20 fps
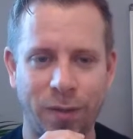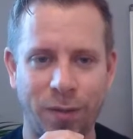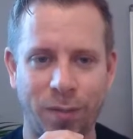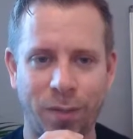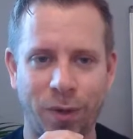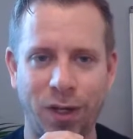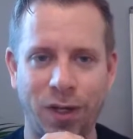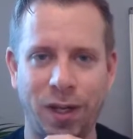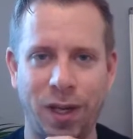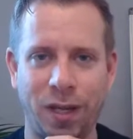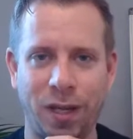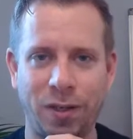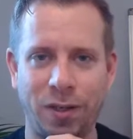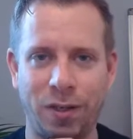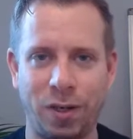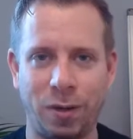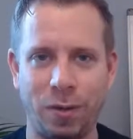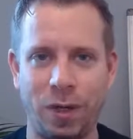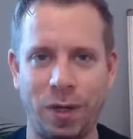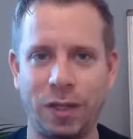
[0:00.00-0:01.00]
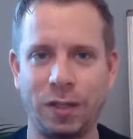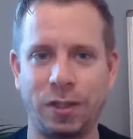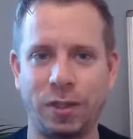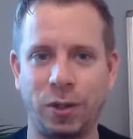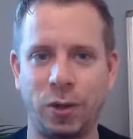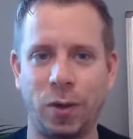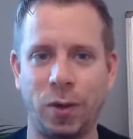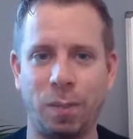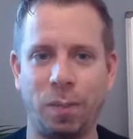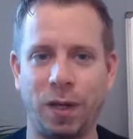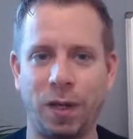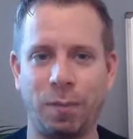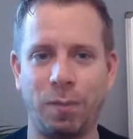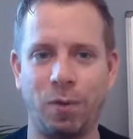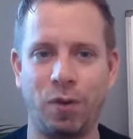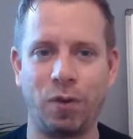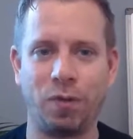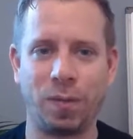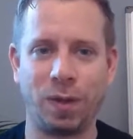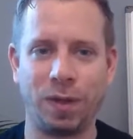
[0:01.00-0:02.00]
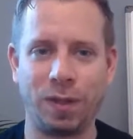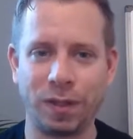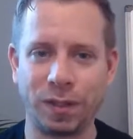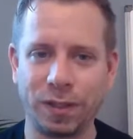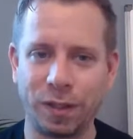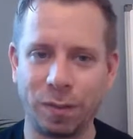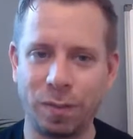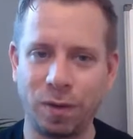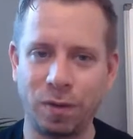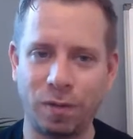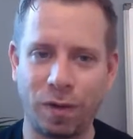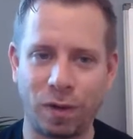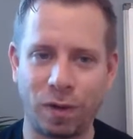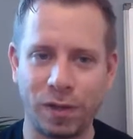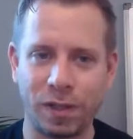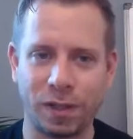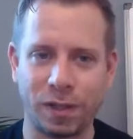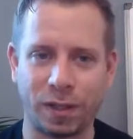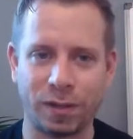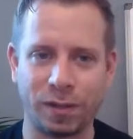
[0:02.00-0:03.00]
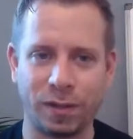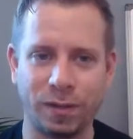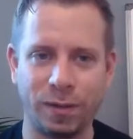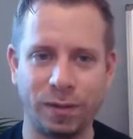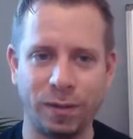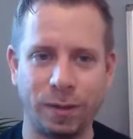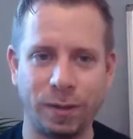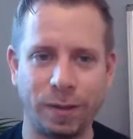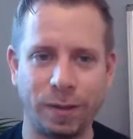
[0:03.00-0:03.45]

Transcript: But again, you don't need to do a big movement. This can be very subtle.